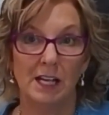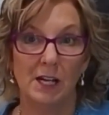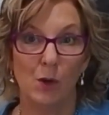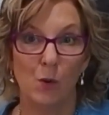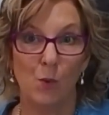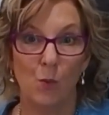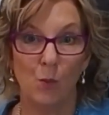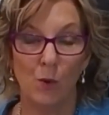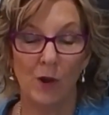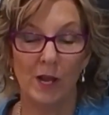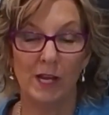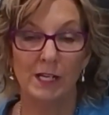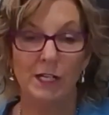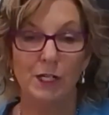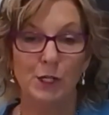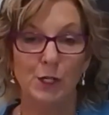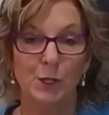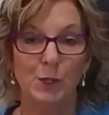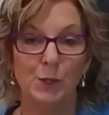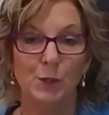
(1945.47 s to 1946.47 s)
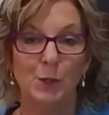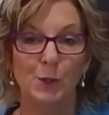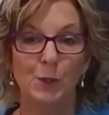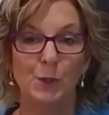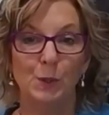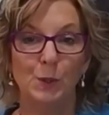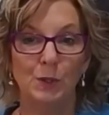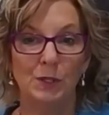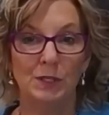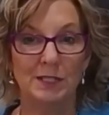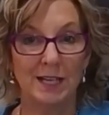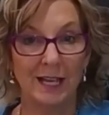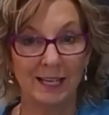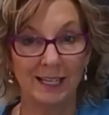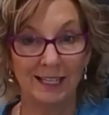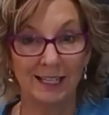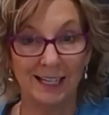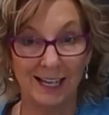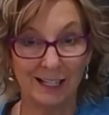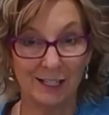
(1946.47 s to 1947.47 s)
when you
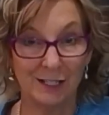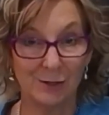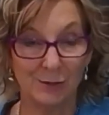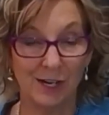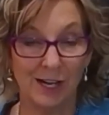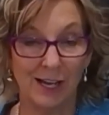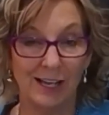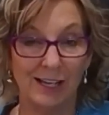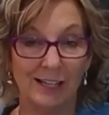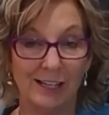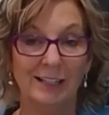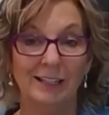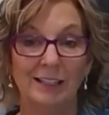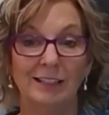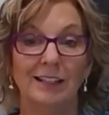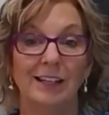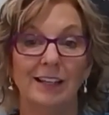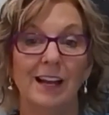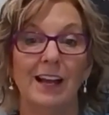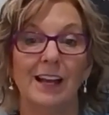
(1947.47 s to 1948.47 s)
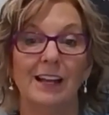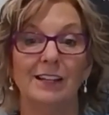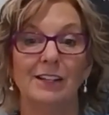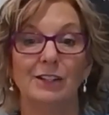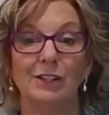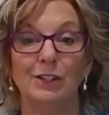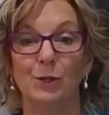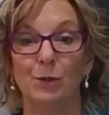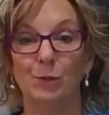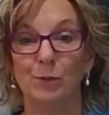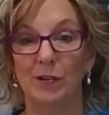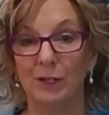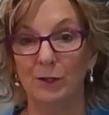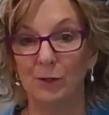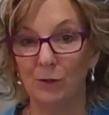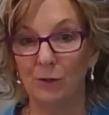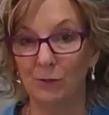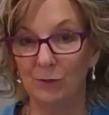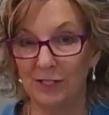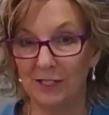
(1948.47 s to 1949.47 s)
take an X-ray at your
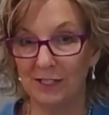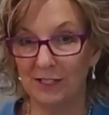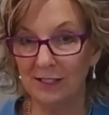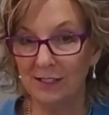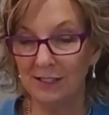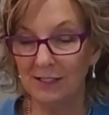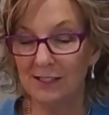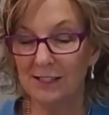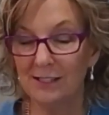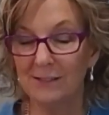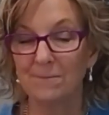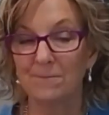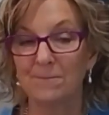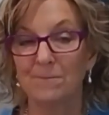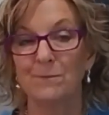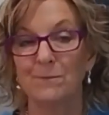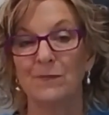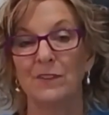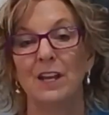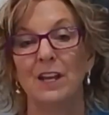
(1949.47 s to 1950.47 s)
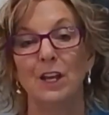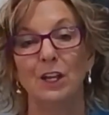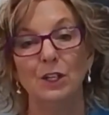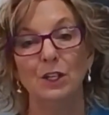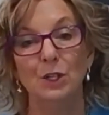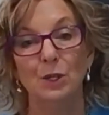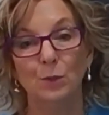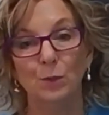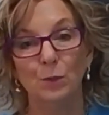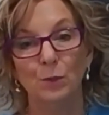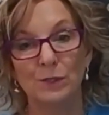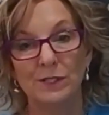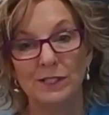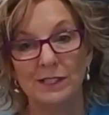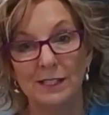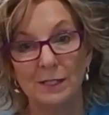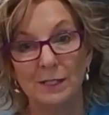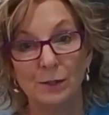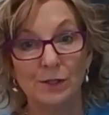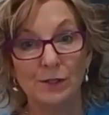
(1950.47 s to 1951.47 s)
recall visits, you will
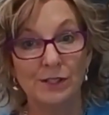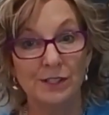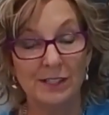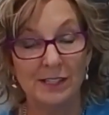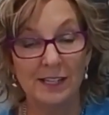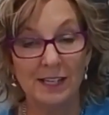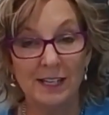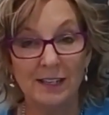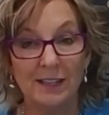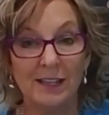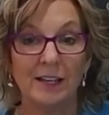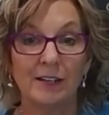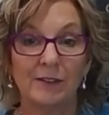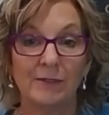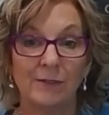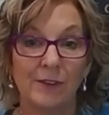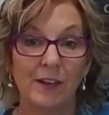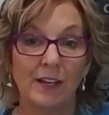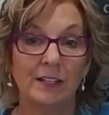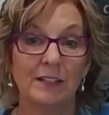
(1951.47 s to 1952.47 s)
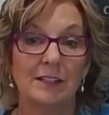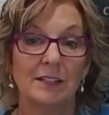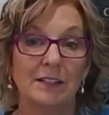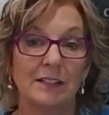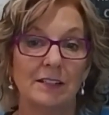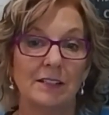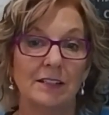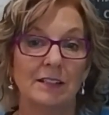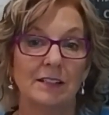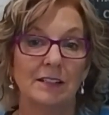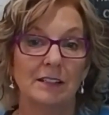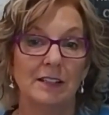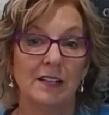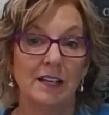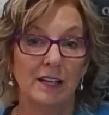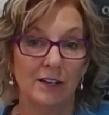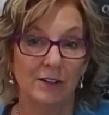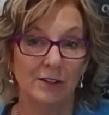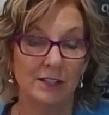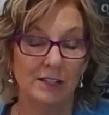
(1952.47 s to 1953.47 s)
still see that affected
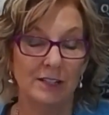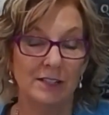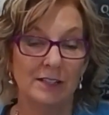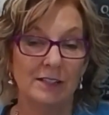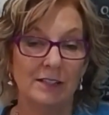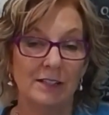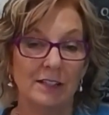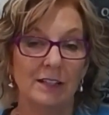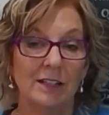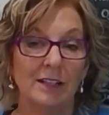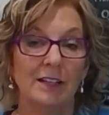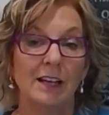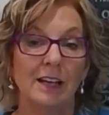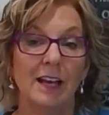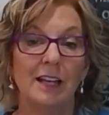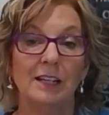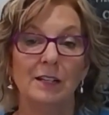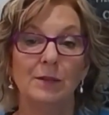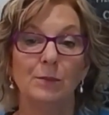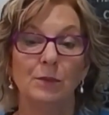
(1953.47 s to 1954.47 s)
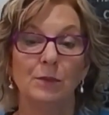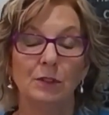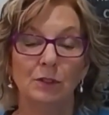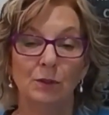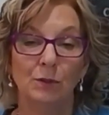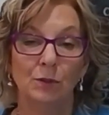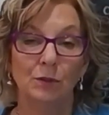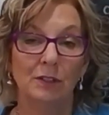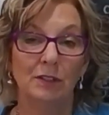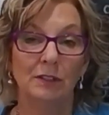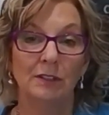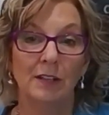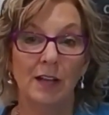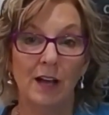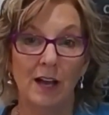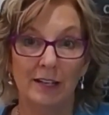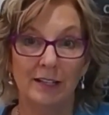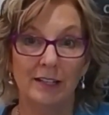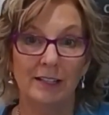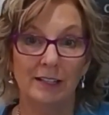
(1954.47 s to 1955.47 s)
caries, and it will look
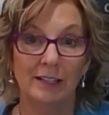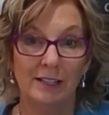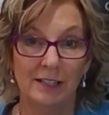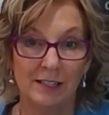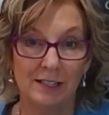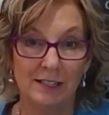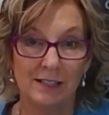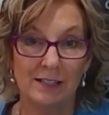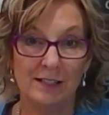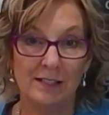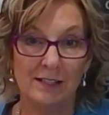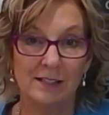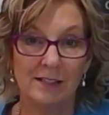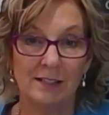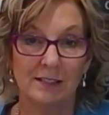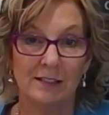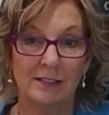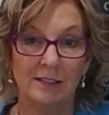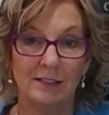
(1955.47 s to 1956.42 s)
like it is